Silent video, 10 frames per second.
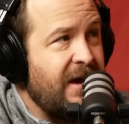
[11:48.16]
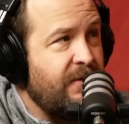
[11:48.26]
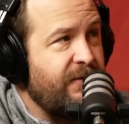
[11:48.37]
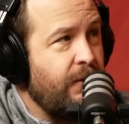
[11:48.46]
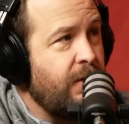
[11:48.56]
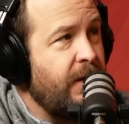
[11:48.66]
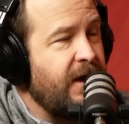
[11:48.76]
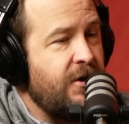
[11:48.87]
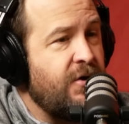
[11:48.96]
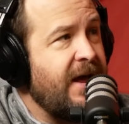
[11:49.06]
sat before,
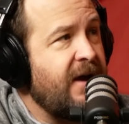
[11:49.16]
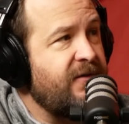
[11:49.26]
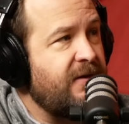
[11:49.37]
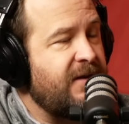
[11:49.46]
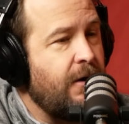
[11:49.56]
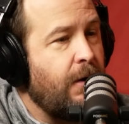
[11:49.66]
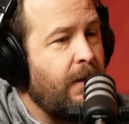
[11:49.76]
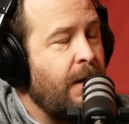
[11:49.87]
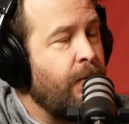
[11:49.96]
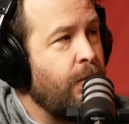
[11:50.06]
like you could actually tell a
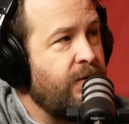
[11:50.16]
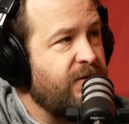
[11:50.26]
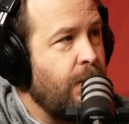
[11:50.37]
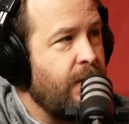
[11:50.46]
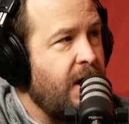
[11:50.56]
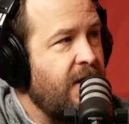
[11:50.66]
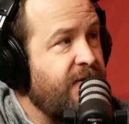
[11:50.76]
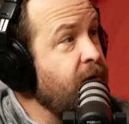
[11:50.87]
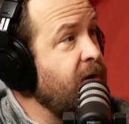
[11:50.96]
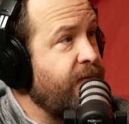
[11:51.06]
lot more what's going on.
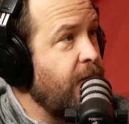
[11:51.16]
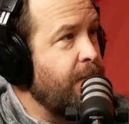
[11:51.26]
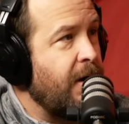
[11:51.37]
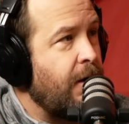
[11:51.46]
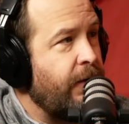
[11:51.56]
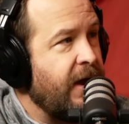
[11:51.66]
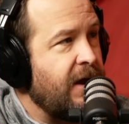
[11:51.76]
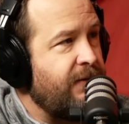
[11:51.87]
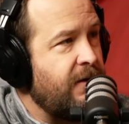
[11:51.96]
If you're into football, like